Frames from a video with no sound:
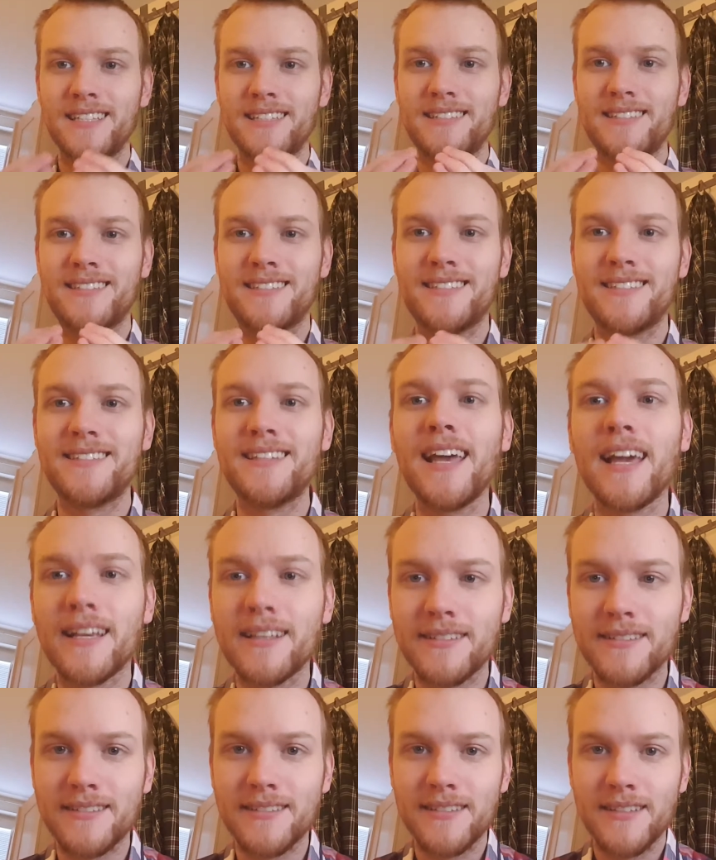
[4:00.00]

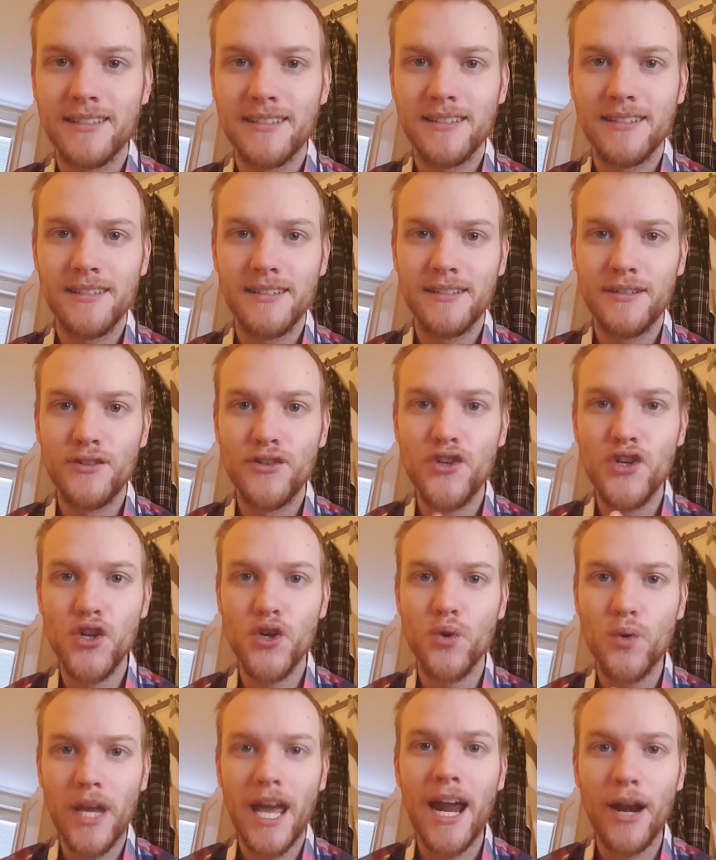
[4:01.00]
Six
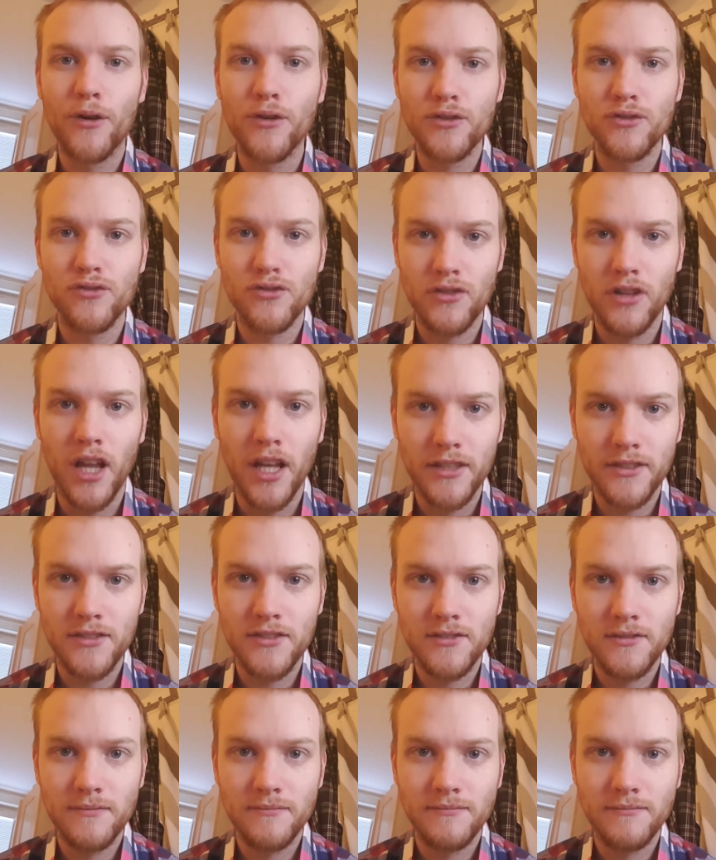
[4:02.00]
new character
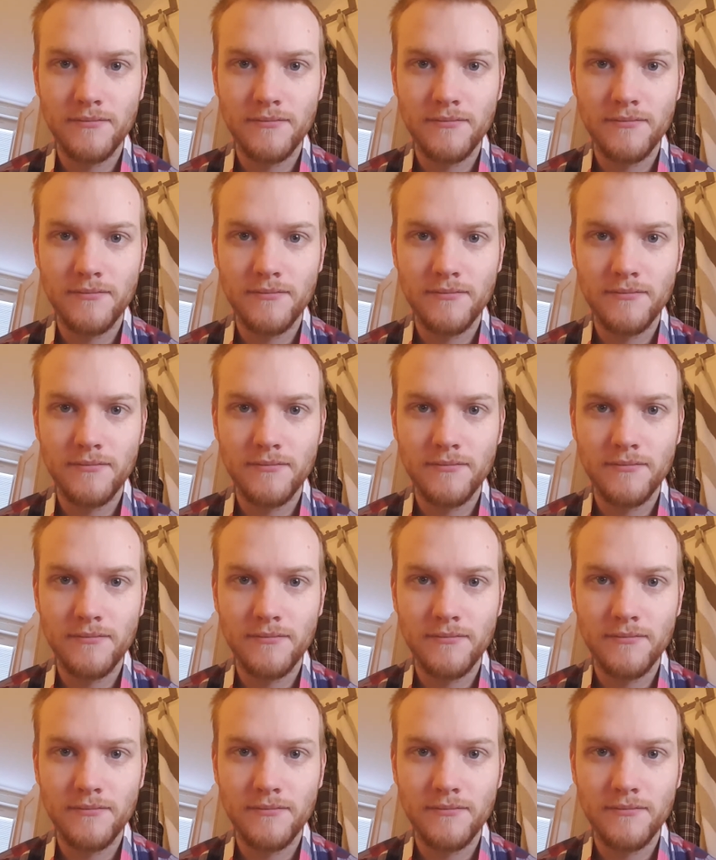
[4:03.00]
slots.